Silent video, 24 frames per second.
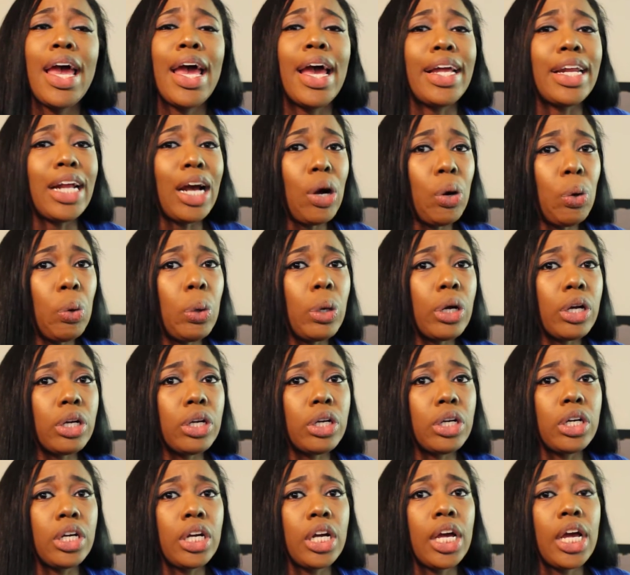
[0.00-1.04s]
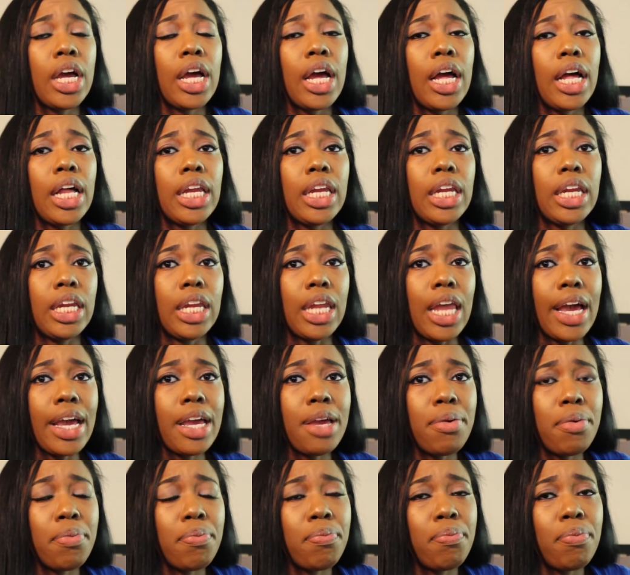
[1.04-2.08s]
and I ordered
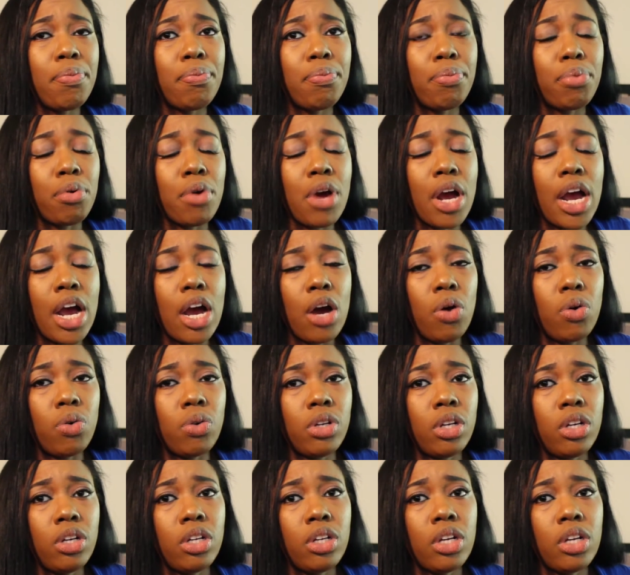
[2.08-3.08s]
medium